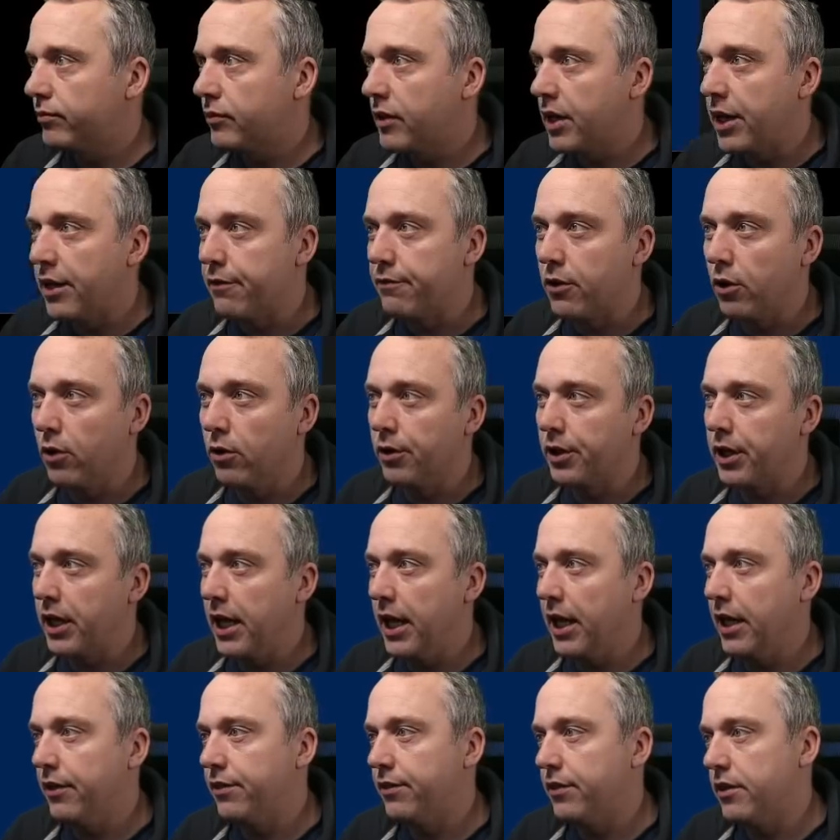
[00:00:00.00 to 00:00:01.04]
And if you look
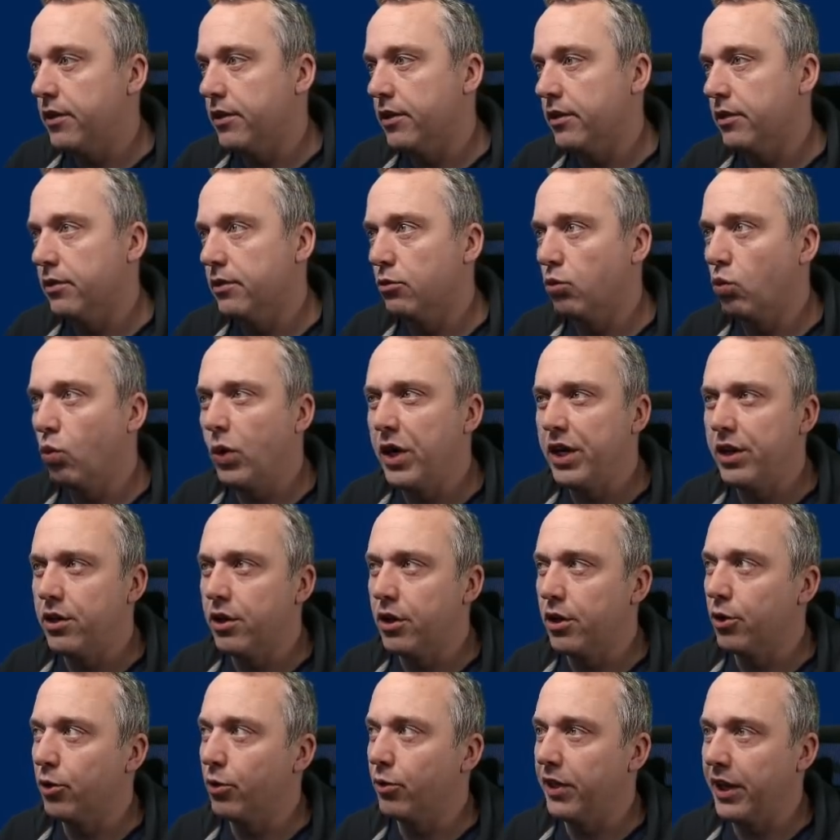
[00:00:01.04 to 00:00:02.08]
at the
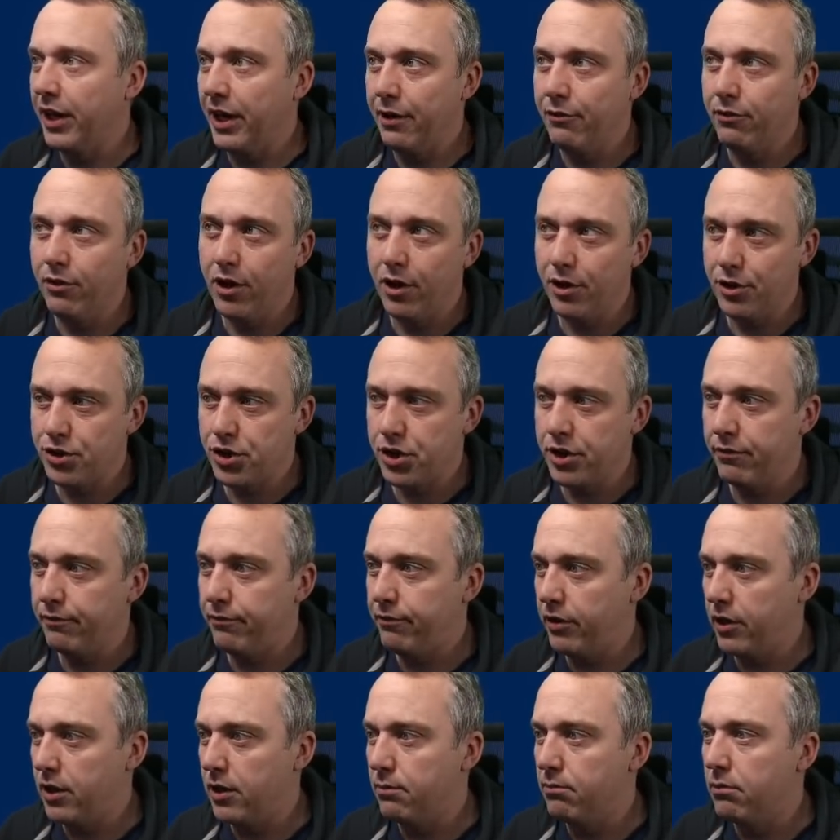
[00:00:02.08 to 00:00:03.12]
window that I've launched it
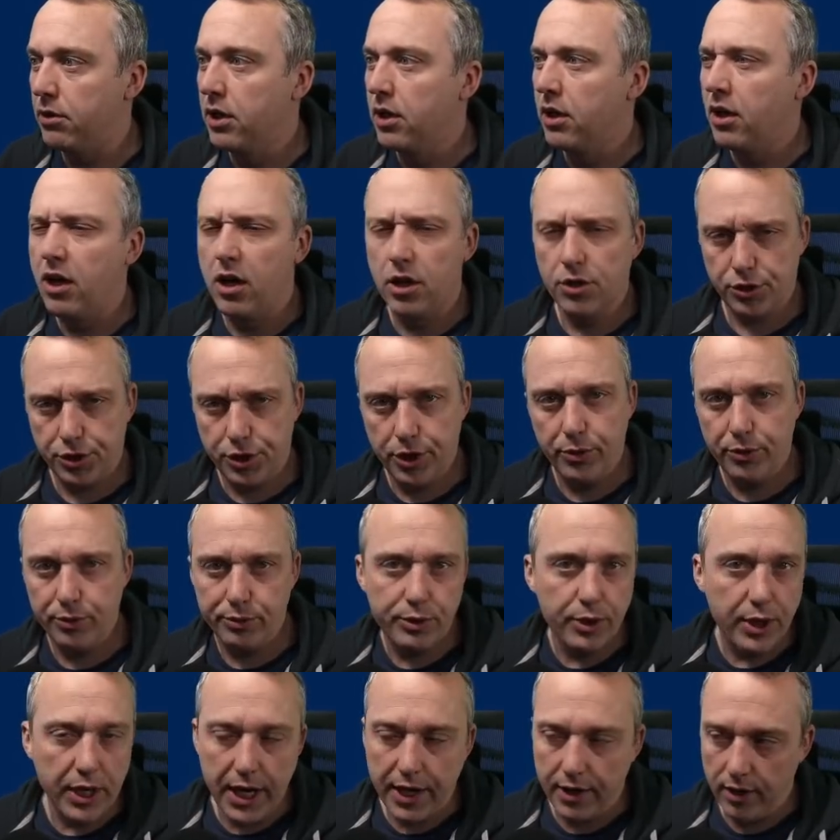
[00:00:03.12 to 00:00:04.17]
from, I'll show
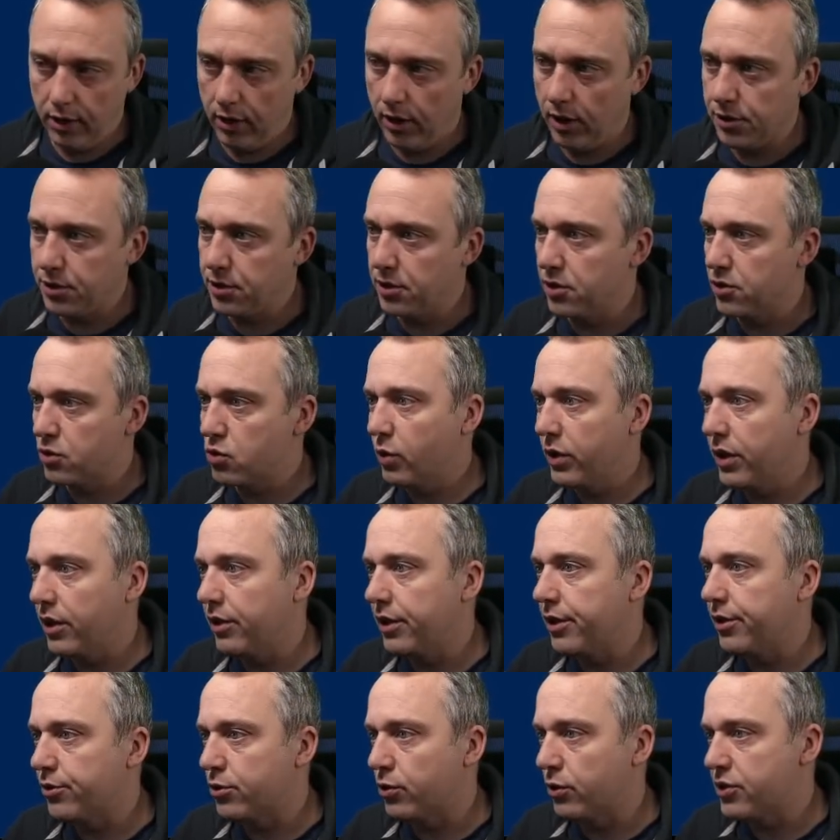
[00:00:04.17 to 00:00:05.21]
you how to launch it as well
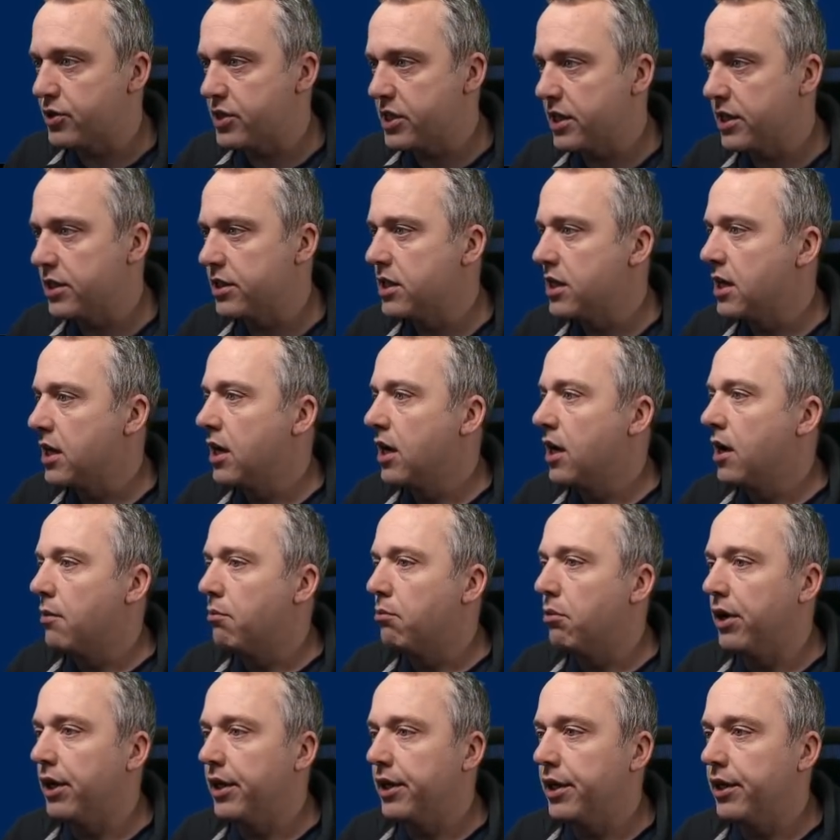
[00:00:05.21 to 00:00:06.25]
here towards the end,
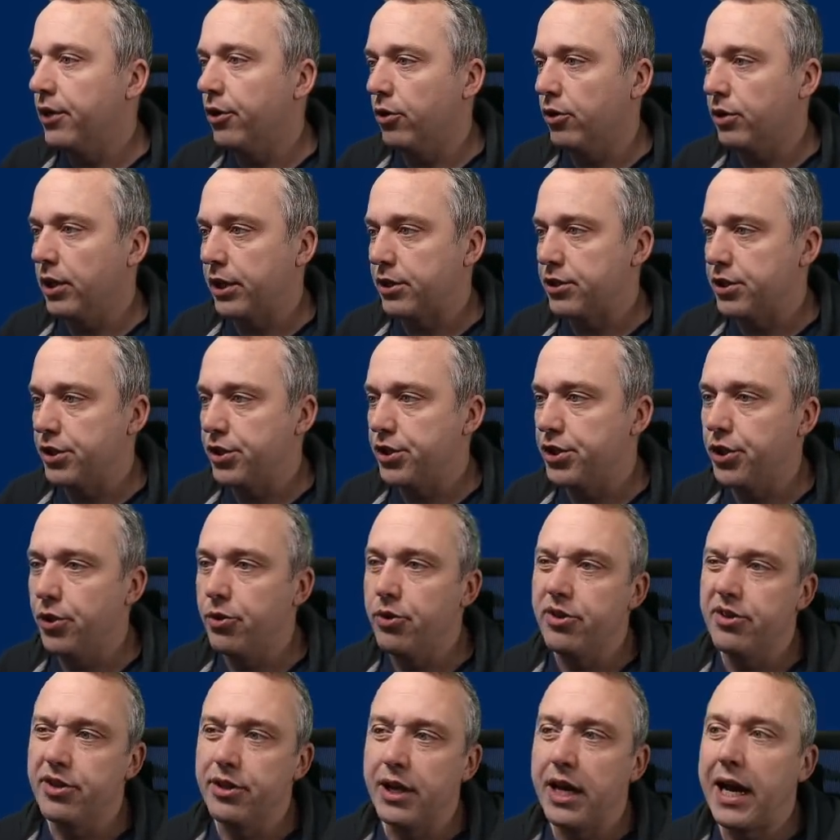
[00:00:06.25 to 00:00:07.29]
but it'll actually show
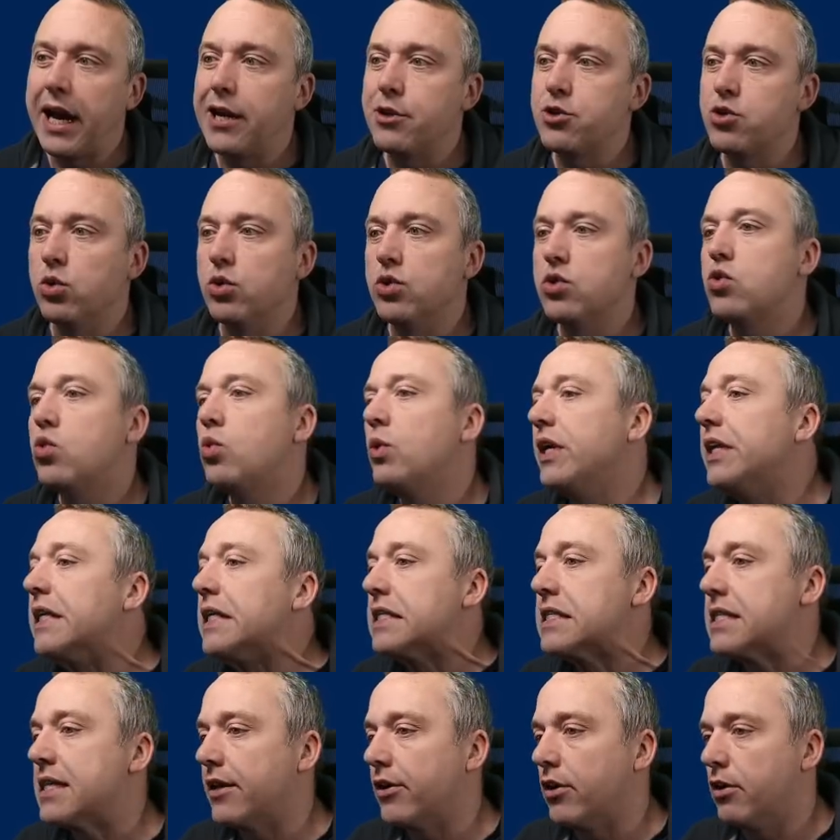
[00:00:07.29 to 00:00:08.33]
you the actual
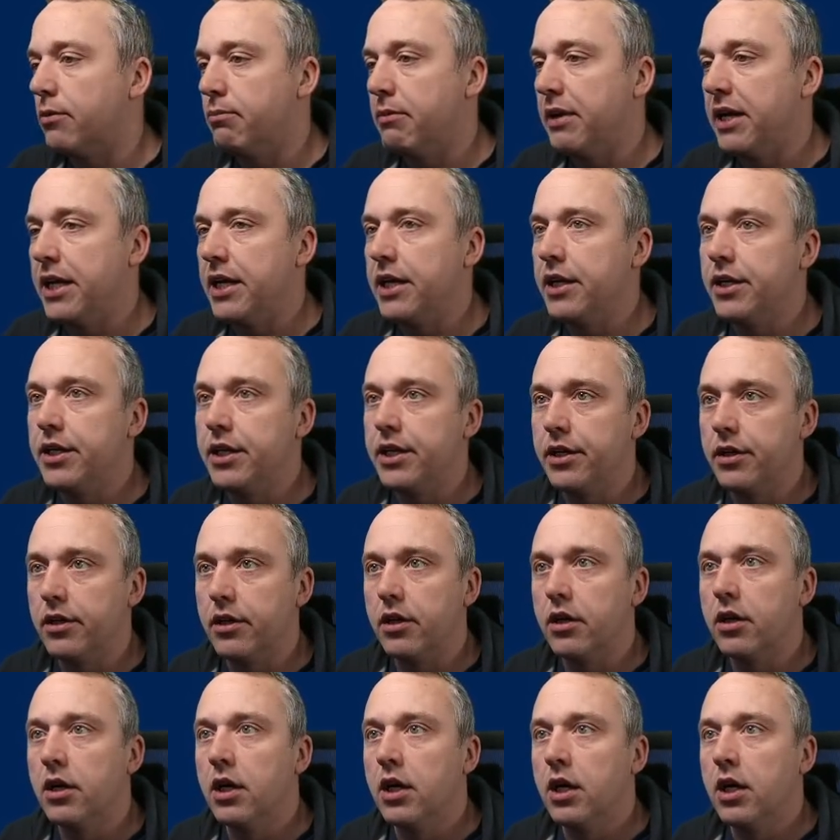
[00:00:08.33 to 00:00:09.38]
tweaks that are made
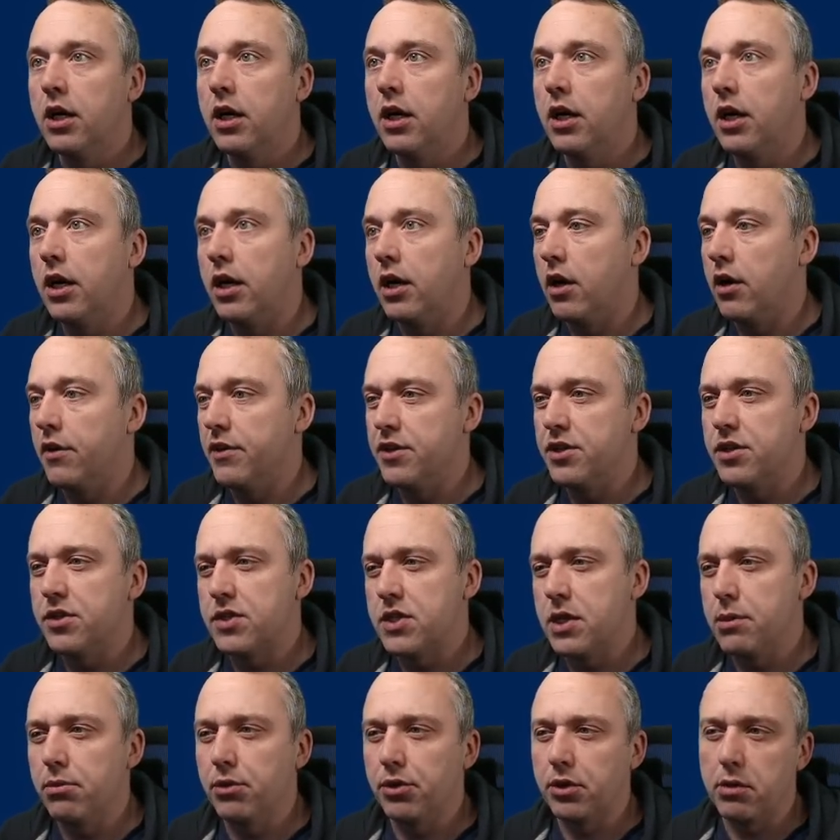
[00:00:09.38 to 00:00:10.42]
here uh, on the
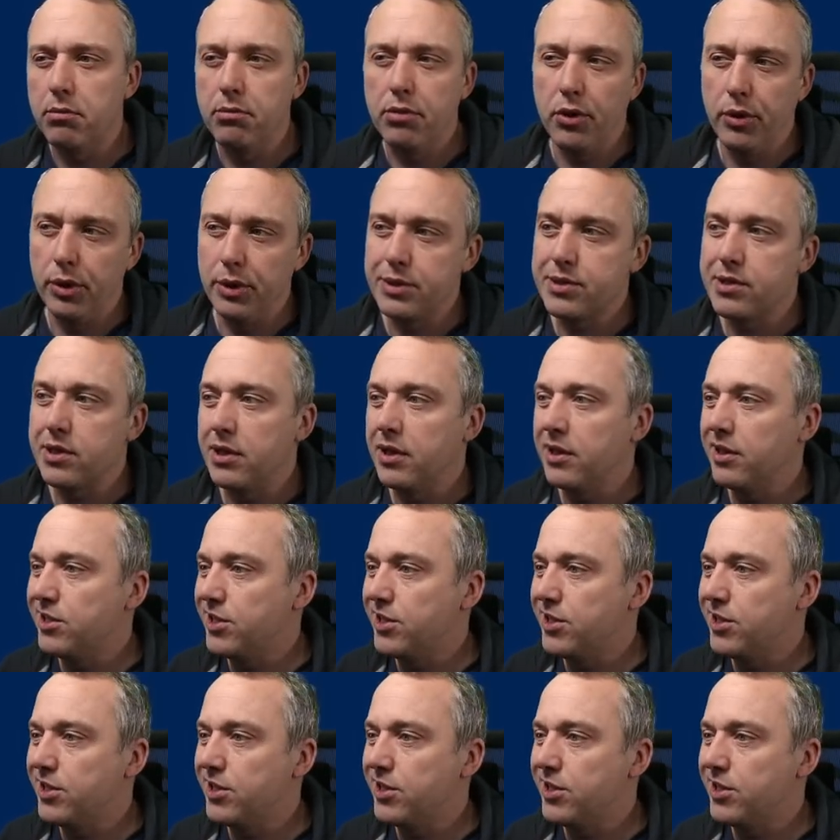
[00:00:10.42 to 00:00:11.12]
disabled components.